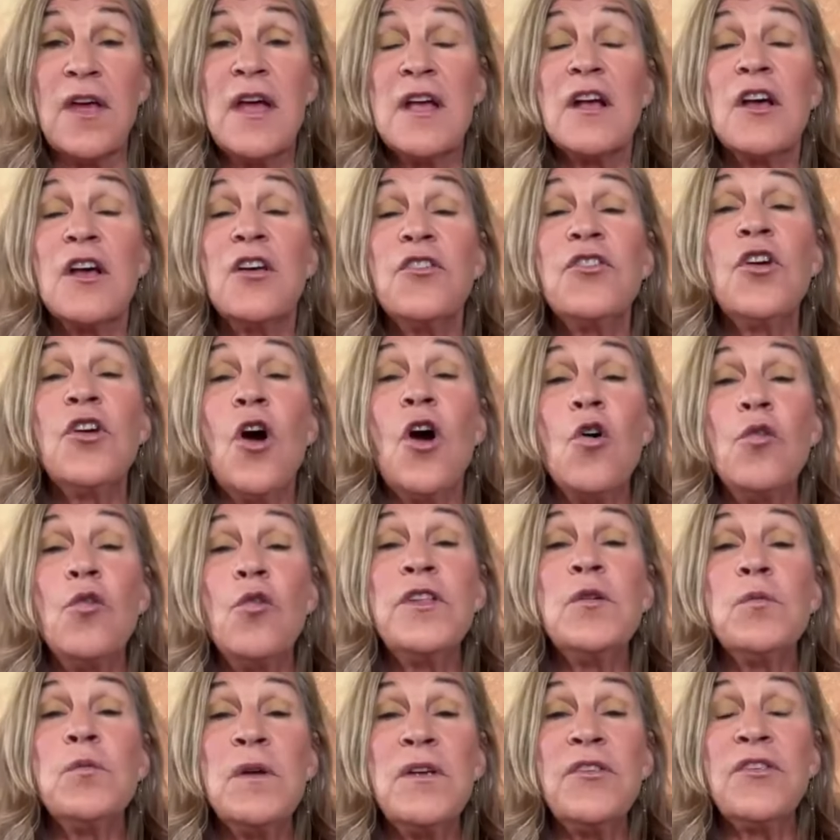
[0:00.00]
Because the
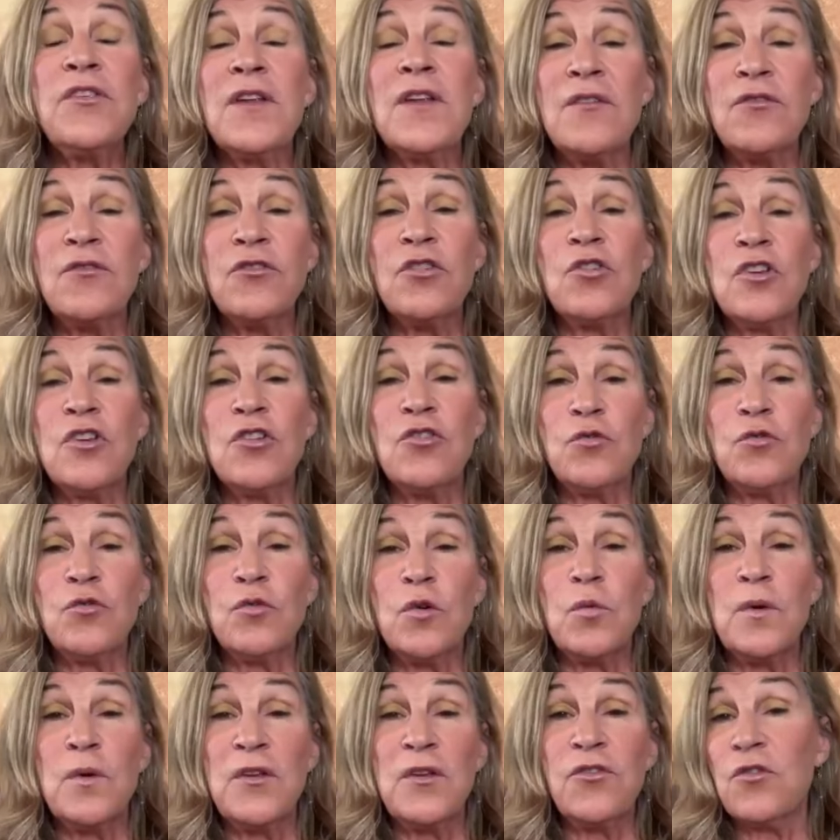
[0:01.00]
only reason I turned into a
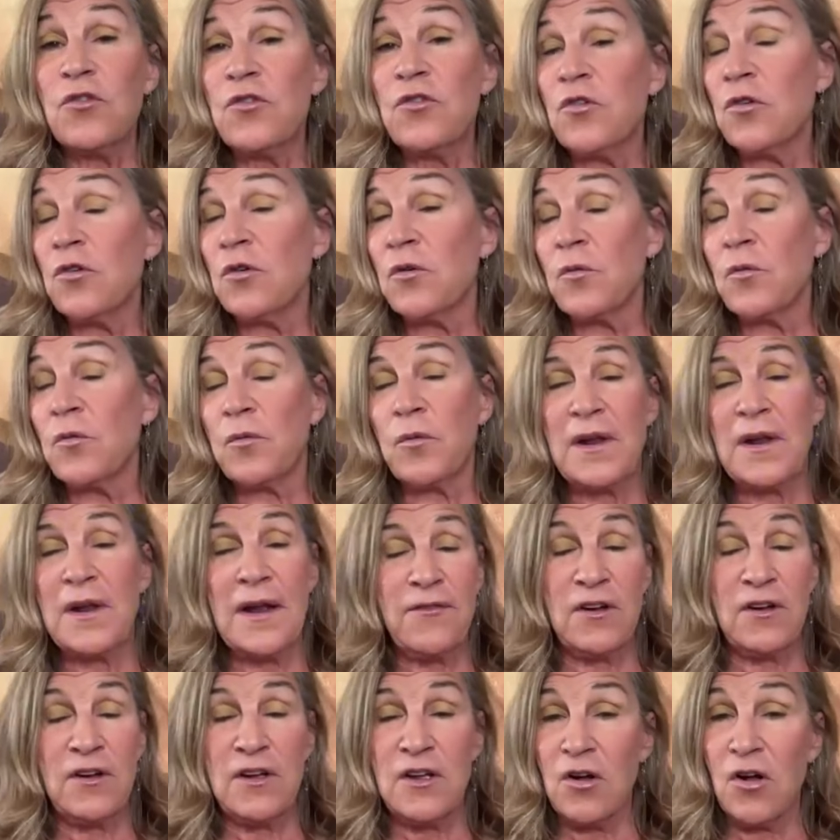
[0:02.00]
wizard or
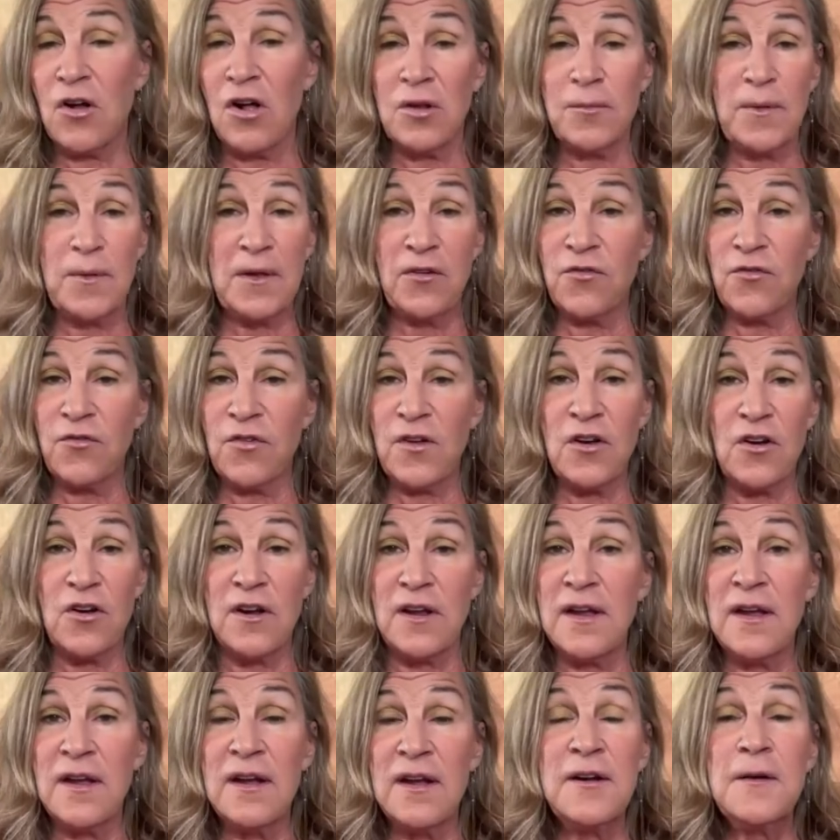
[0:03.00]
whatever he called me, a
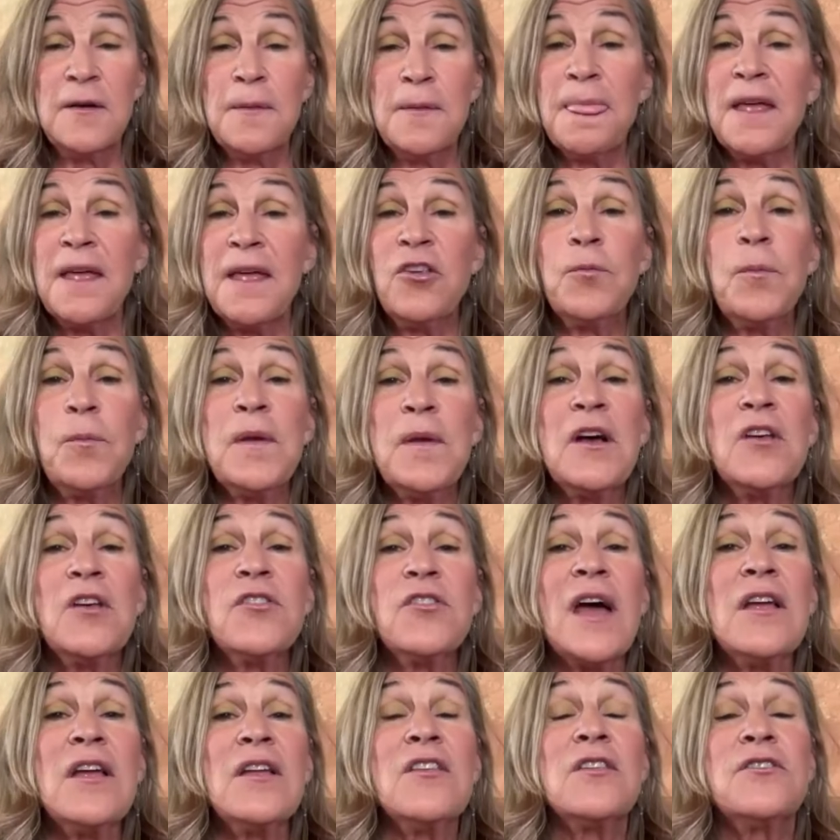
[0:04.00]
fairy, is because
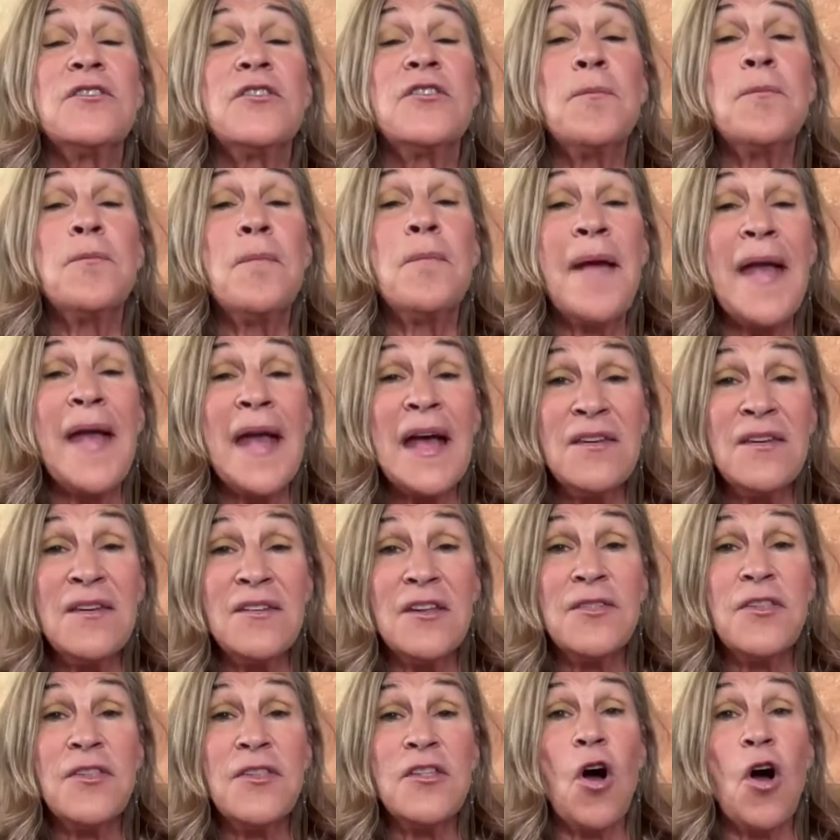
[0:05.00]
I
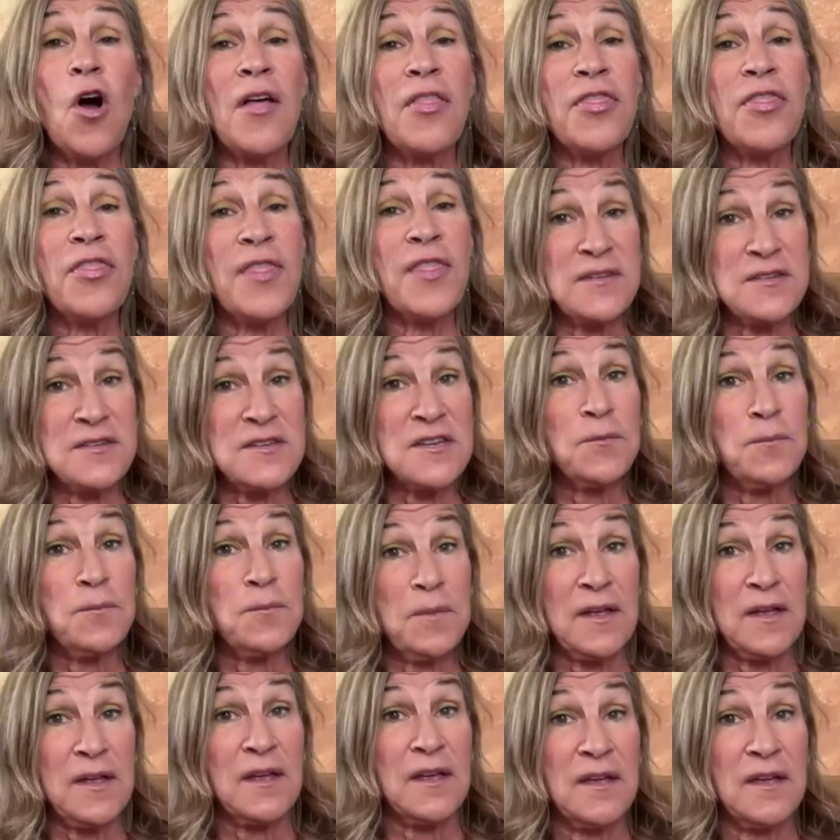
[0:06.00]
demanded the authentic
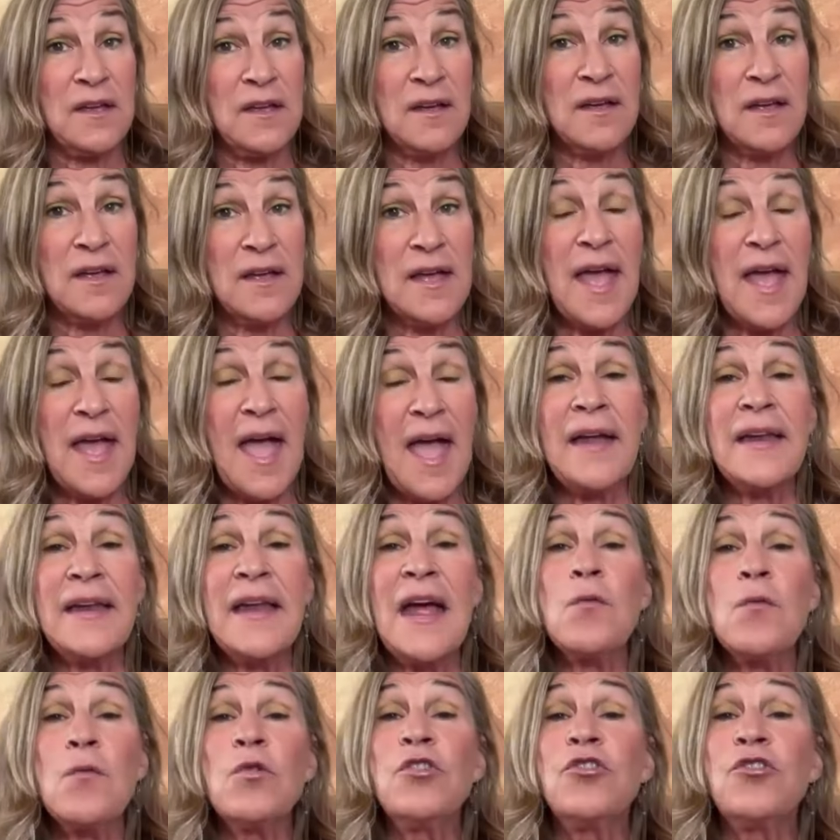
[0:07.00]
me and
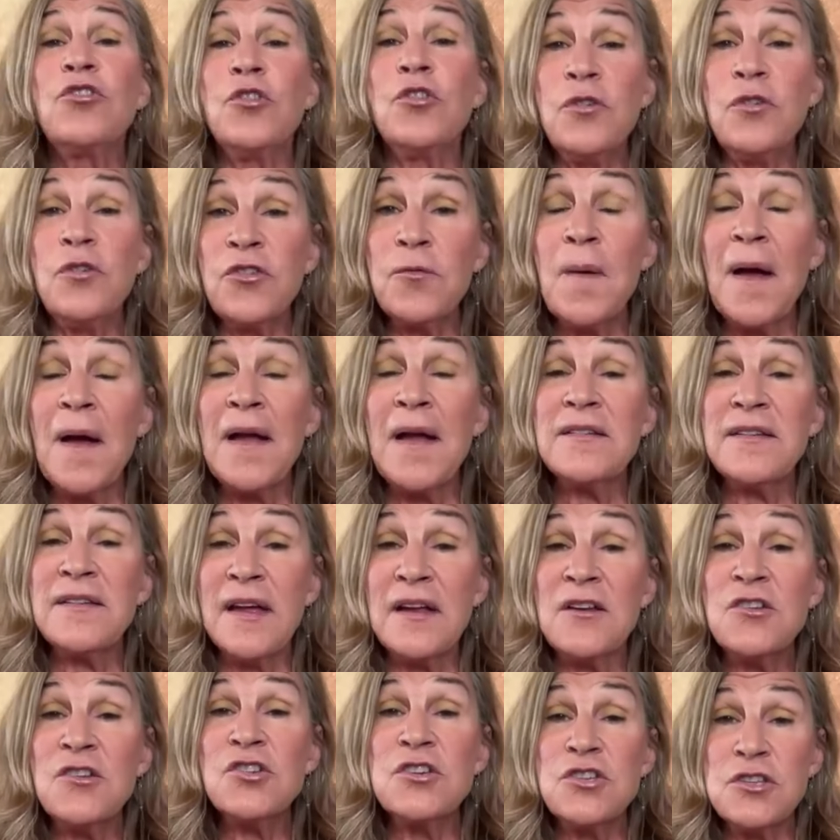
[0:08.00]
I reduced my
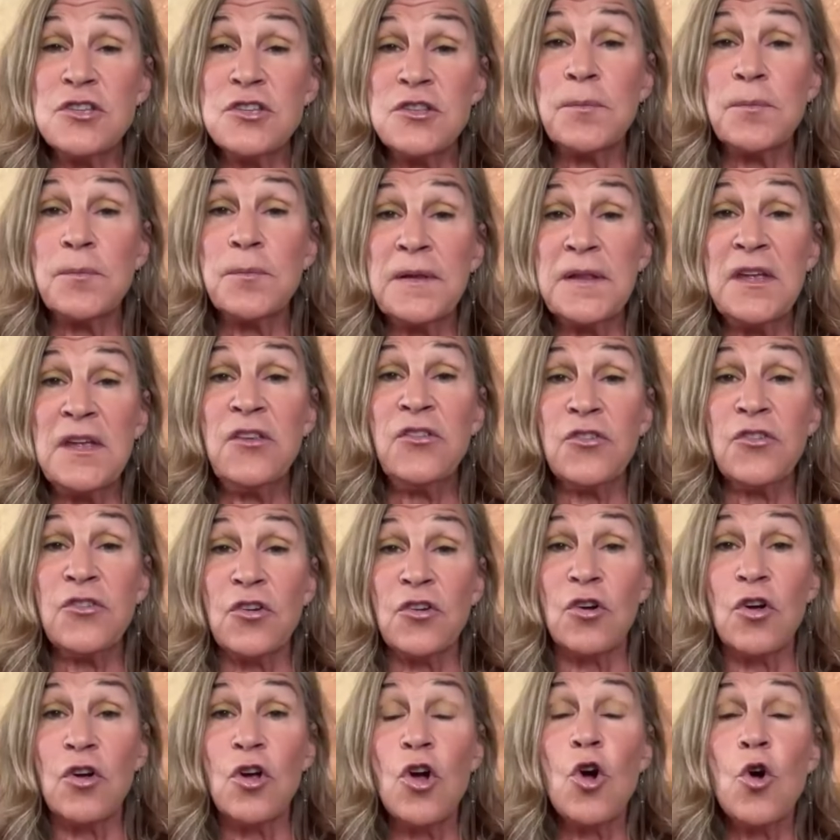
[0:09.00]
attention to the
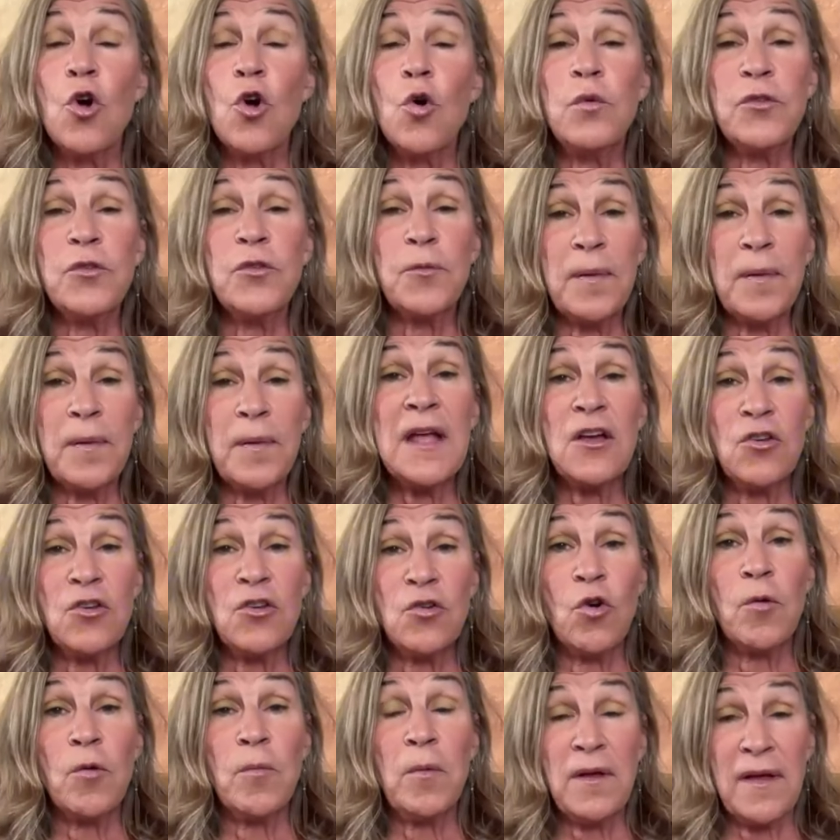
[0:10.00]
pleaser who was playing a
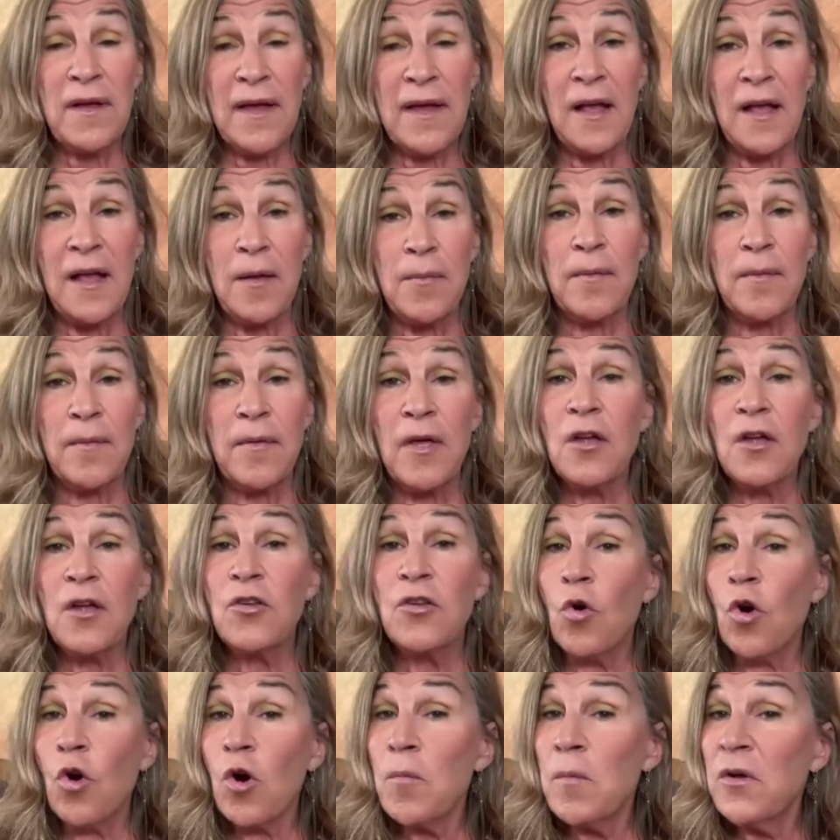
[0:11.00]
normal game.
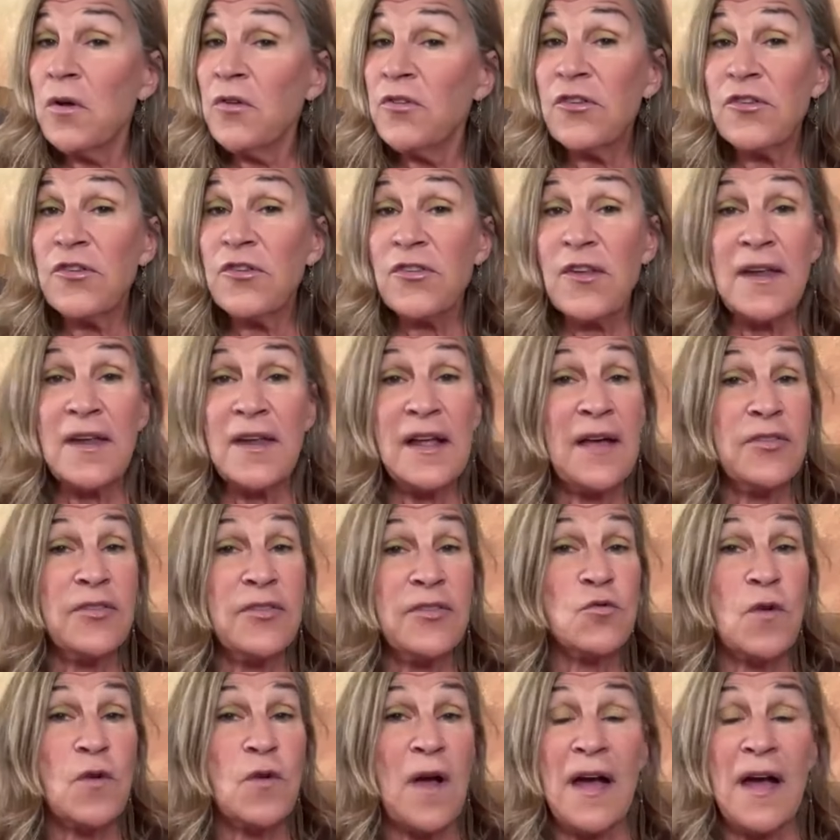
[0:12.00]
Normal's mm. a setting on
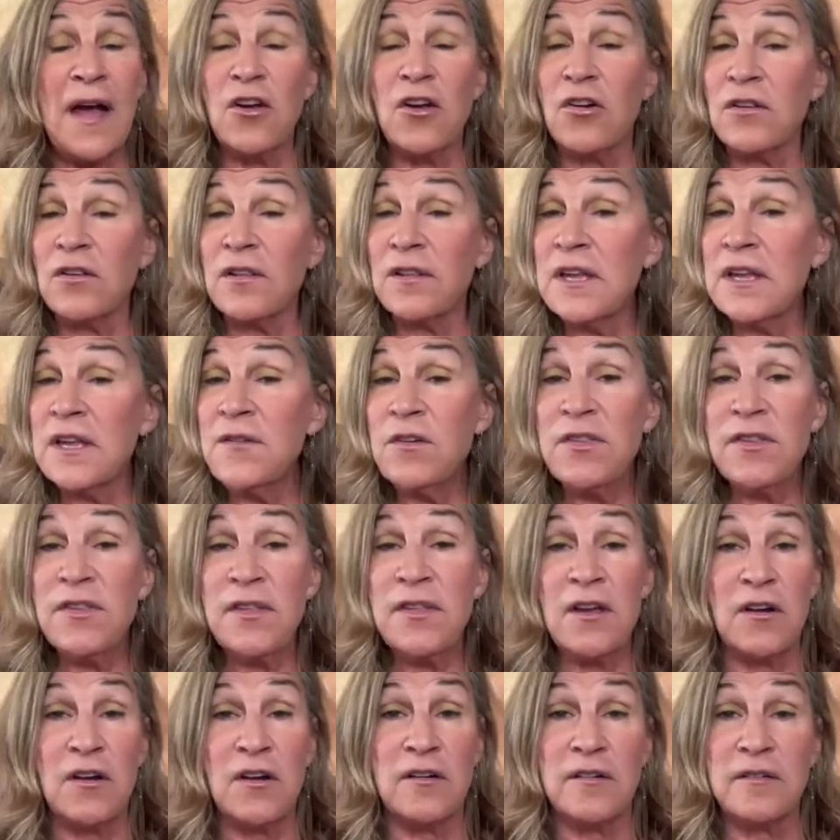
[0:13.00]
the dryer. Leave it
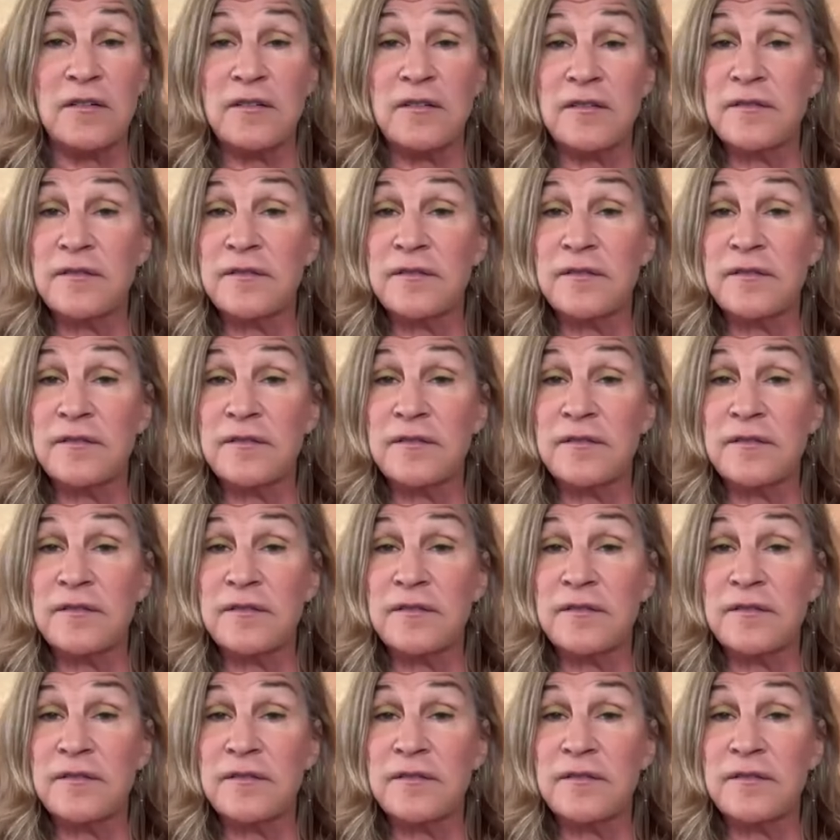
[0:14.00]
there.